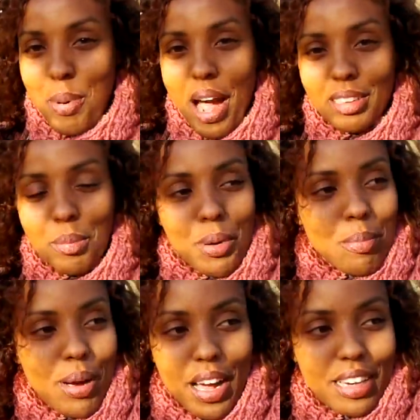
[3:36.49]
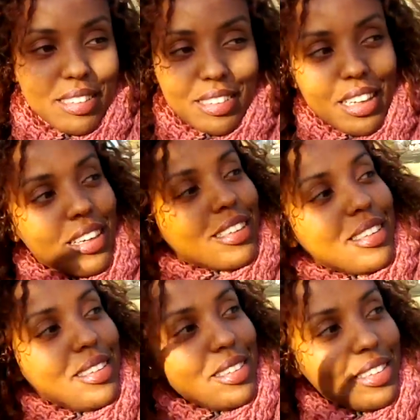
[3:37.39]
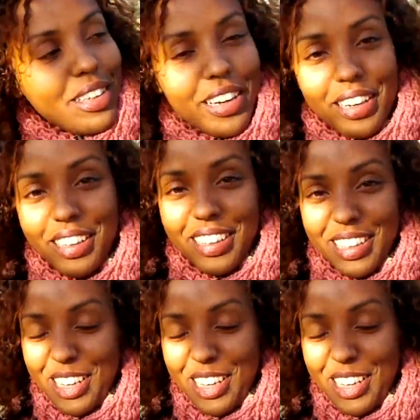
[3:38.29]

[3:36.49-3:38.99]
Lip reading: packed up our bags. It's like, see ya.